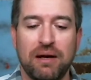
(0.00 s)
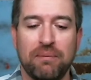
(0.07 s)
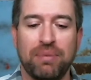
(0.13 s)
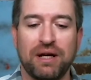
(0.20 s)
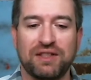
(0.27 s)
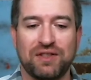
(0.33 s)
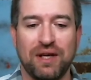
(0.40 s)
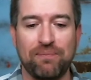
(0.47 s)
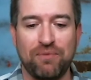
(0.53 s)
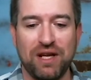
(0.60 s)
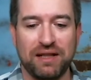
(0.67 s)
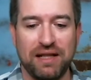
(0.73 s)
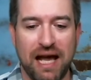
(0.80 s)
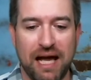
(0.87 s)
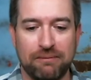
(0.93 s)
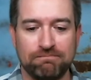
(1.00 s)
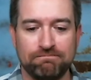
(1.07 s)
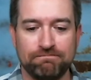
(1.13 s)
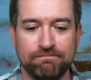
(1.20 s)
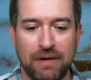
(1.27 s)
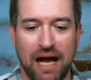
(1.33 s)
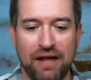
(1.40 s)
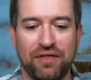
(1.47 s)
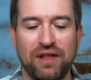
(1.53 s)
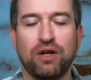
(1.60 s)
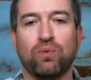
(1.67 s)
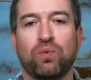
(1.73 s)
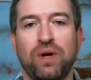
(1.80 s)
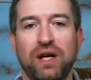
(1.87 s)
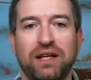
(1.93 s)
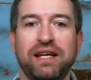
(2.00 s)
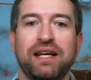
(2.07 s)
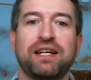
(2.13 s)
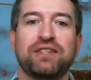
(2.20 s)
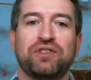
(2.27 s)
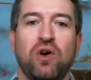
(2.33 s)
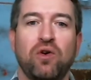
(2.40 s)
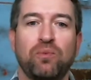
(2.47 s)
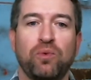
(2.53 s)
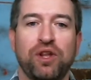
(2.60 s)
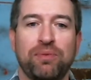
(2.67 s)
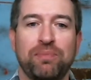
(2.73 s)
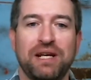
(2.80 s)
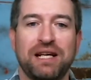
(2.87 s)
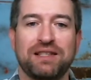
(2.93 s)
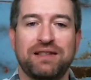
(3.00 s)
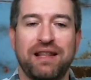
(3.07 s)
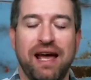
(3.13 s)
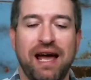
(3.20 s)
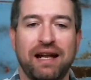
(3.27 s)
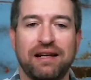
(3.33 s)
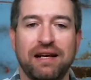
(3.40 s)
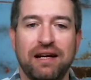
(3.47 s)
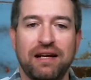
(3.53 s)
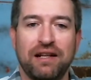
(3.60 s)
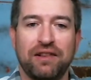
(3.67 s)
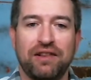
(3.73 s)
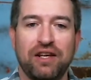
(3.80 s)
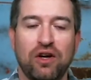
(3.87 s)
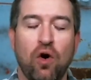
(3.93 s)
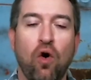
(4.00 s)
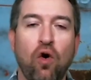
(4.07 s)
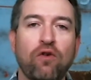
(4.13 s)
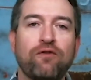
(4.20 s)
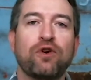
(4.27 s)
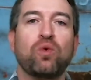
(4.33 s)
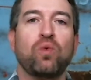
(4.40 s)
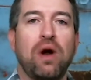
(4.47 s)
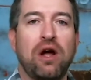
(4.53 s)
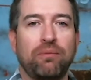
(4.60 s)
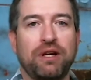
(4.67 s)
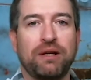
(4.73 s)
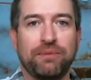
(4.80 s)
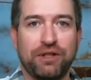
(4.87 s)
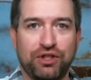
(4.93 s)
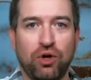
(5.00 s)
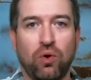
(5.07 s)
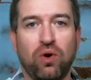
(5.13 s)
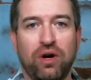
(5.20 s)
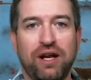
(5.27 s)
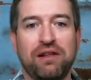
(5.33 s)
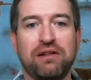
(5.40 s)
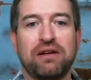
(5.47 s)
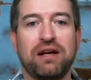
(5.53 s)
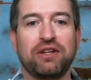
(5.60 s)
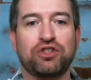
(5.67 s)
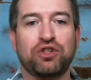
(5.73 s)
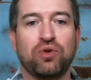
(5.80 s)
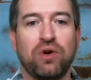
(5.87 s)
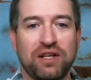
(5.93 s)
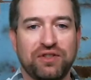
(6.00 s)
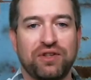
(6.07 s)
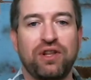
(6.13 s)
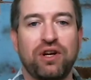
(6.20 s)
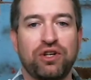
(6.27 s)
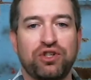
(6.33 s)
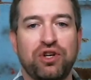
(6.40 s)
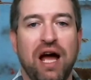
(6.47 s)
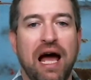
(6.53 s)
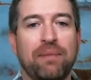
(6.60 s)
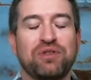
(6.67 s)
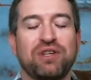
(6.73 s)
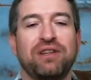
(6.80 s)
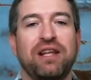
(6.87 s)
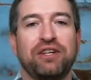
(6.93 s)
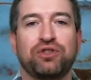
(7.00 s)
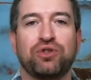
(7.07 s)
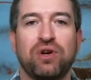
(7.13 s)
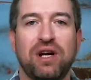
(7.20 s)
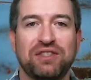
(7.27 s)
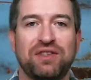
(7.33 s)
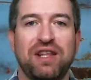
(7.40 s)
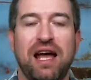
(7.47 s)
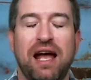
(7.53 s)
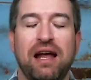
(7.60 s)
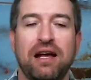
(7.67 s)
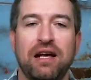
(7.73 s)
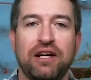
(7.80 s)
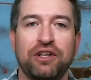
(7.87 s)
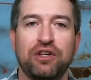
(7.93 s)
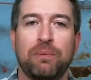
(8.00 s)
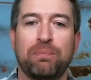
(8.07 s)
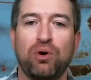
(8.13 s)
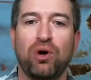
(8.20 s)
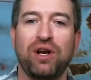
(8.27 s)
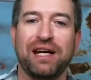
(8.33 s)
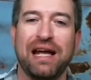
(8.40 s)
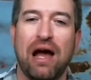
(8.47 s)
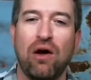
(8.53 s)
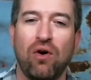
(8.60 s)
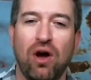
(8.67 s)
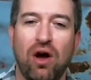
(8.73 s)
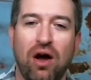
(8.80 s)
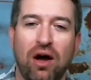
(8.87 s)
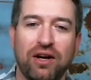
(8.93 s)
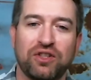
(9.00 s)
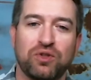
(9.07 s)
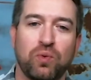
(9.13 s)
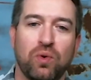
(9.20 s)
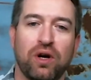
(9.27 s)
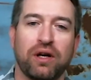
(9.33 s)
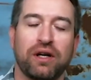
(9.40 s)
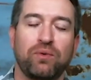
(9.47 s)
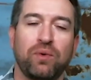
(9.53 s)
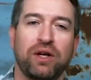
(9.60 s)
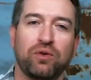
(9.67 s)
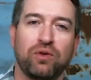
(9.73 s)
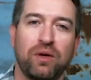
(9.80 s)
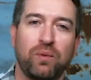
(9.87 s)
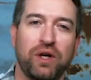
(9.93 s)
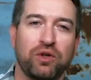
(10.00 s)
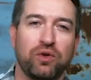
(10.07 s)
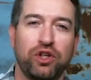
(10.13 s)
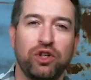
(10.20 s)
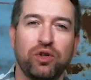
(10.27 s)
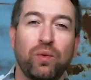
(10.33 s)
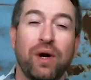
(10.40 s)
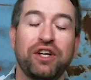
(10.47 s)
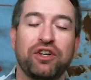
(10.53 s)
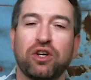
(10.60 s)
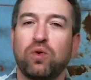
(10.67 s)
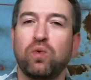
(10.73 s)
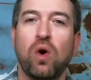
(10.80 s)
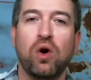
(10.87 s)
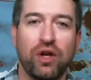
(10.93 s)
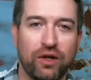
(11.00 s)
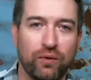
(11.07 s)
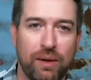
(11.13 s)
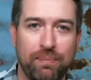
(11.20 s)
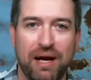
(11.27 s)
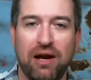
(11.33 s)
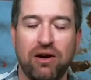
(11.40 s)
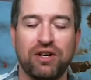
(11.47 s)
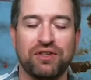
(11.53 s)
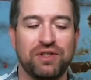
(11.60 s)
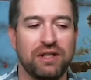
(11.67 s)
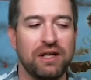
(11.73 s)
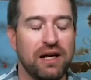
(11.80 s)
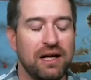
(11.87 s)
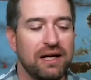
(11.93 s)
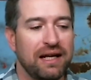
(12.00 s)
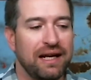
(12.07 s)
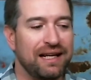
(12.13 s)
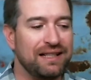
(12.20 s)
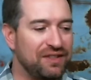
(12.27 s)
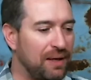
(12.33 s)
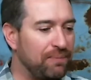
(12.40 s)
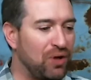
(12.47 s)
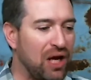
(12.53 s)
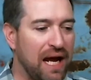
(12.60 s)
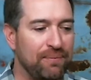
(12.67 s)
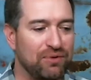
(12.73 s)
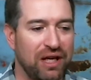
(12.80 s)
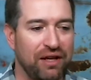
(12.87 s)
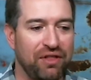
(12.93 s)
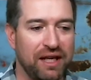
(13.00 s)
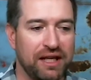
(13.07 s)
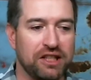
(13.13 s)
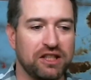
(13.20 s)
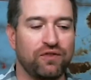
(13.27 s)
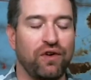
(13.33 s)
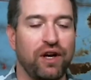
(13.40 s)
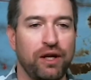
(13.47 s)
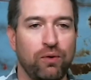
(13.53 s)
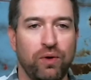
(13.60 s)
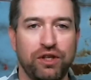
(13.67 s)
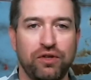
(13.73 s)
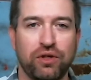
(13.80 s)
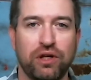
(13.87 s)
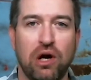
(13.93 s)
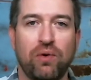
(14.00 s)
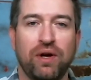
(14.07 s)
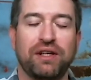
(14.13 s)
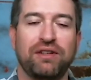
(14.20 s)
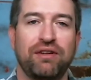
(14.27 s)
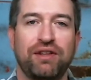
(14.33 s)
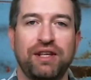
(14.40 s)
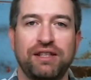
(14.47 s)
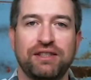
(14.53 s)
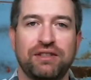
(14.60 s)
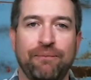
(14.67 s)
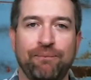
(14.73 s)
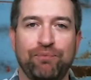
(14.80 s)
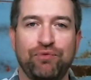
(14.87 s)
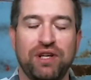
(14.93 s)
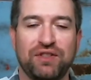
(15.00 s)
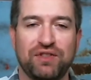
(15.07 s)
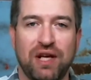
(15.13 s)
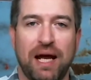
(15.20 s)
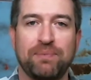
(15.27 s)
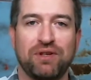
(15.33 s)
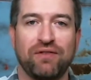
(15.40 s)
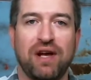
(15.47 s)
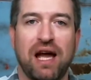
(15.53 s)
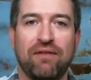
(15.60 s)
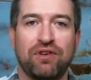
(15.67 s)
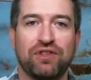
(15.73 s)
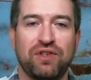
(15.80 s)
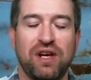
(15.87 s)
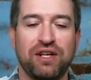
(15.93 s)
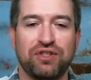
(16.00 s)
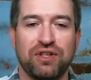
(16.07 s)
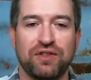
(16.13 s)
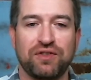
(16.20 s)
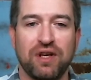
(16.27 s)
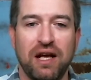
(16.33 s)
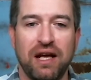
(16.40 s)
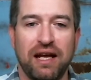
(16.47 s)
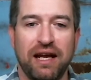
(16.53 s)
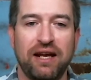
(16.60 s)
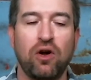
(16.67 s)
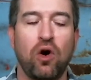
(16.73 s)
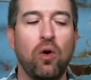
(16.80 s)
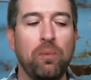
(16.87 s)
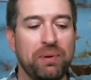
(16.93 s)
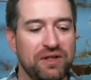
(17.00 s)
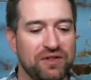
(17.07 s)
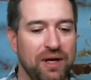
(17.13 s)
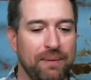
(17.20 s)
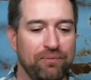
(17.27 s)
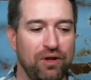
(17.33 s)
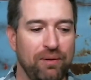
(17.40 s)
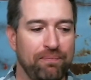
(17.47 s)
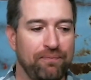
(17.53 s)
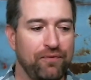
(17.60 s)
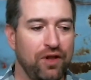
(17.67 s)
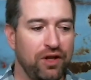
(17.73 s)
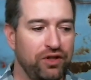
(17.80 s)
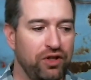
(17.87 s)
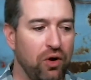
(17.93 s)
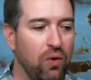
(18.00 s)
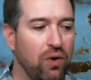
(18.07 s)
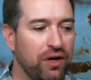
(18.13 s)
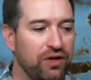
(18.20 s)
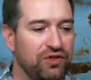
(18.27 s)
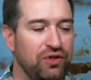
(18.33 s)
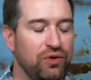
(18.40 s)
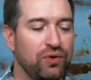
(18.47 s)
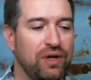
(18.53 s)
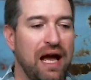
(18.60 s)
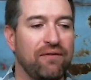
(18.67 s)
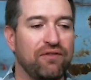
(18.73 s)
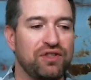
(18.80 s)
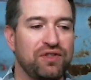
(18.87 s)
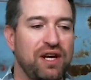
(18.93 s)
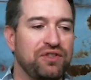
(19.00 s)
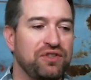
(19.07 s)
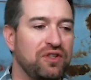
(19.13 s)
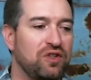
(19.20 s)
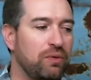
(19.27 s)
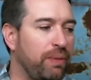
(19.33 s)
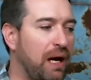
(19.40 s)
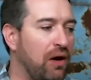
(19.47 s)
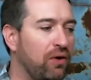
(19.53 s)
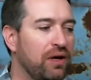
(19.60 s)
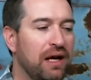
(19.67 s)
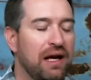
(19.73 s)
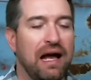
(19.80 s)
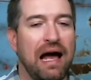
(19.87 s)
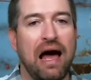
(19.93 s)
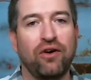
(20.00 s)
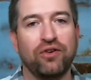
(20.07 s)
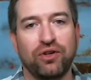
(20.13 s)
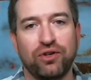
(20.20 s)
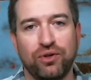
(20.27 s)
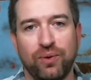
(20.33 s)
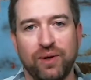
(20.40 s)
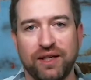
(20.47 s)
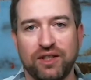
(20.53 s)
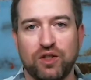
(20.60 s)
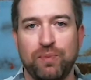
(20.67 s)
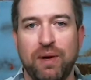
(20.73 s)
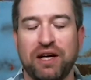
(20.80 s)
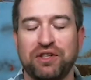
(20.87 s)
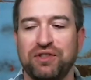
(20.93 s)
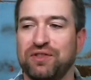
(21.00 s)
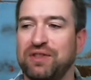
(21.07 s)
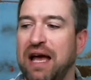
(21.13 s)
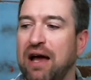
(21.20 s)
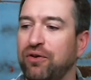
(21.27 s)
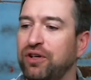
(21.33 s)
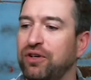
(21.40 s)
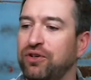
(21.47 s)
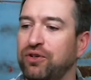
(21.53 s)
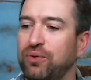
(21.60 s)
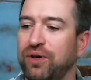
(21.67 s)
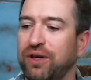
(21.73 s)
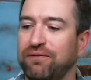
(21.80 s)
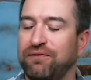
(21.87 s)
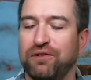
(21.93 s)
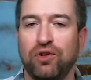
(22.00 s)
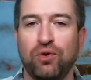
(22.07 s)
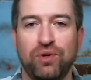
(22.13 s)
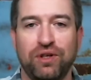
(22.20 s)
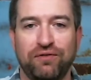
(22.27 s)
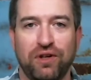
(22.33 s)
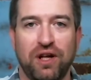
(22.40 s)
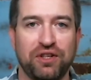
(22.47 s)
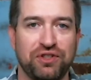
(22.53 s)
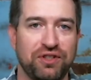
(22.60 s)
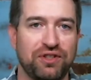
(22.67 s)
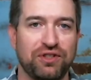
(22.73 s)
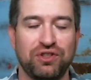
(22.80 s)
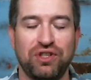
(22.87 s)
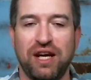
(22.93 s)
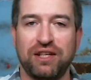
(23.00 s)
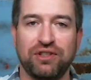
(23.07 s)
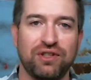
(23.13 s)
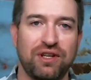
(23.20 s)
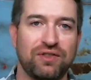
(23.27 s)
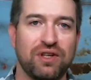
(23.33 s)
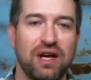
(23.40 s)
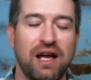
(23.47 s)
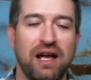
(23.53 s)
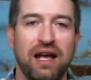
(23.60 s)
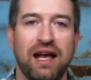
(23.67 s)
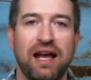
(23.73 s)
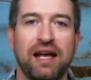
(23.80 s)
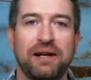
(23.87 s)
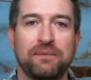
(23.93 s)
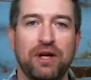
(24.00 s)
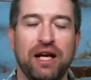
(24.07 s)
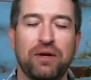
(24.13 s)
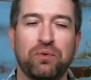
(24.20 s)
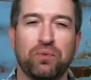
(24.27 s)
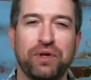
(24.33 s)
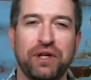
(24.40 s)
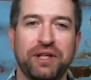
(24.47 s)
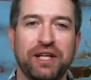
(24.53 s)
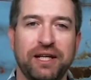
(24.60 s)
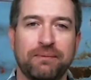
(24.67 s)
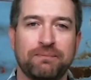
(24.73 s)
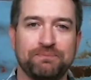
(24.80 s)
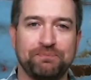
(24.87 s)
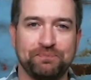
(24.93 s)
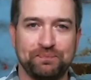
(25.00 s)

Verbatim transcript: but something that I think really hits home with me is that the overwhelming majority trust their shops and they trust that you're putting out honest work when when you when you're quoting repairs and and sometimes i think it's funny when you go into these these types of conversations it opens up the the door to conversations about how you're doing inspections how you're doing fluid flushes and changes and and really